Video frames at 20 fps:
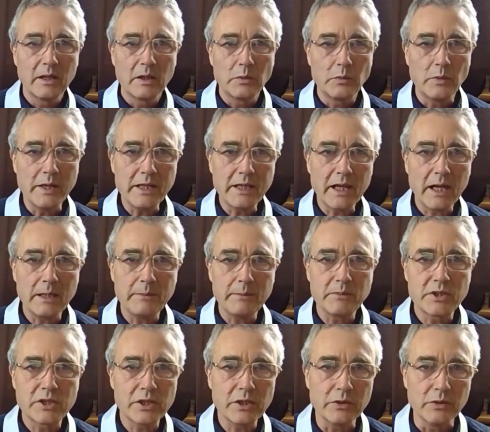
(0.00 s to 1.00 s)
When he came
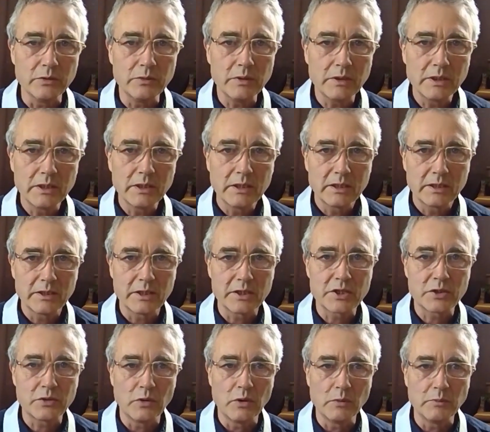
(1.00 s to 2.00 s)
to, the
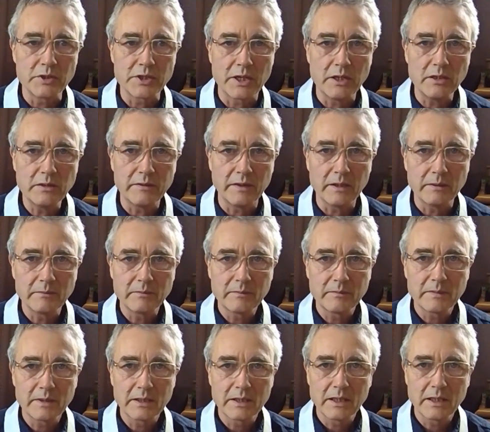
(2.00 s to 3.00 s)
storm was over.
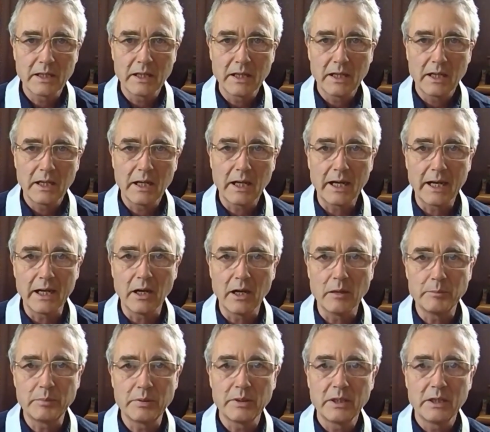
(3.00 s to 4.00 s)
High
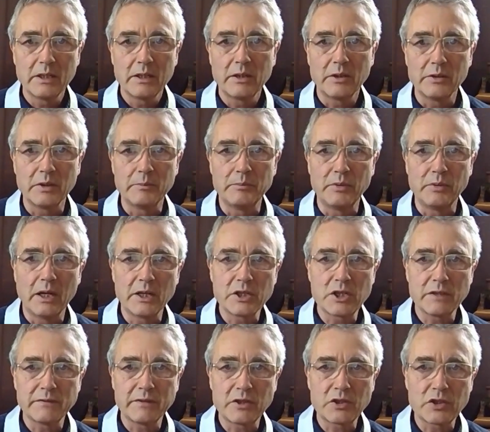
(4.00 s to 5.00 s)
up on the
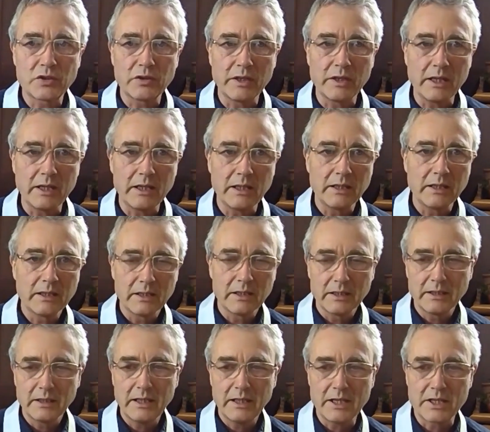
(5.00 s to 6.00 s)
branch of a tree,
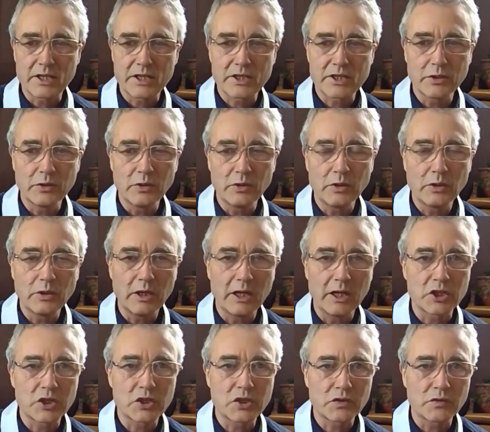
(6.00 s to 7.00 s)
he saw a
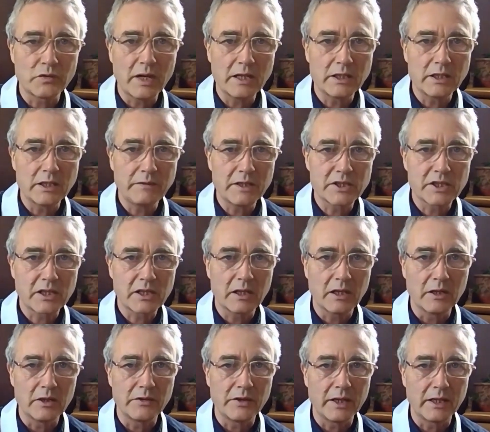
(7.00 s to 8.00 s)
shred of his
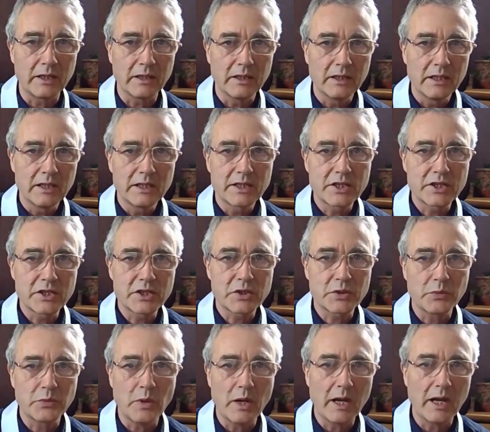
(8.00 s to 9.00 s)
clothing
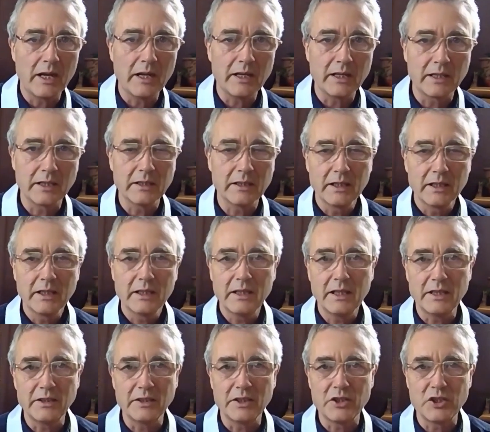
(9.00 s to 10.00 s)
swaying
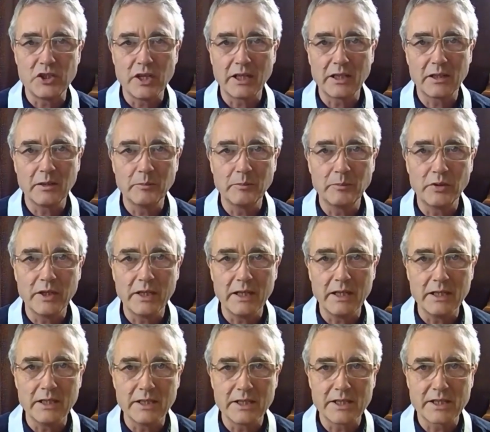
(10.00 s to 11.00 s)
in the gentle
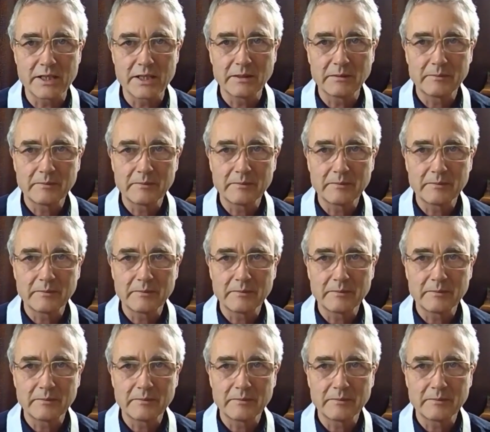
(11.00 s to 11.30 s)
breeze.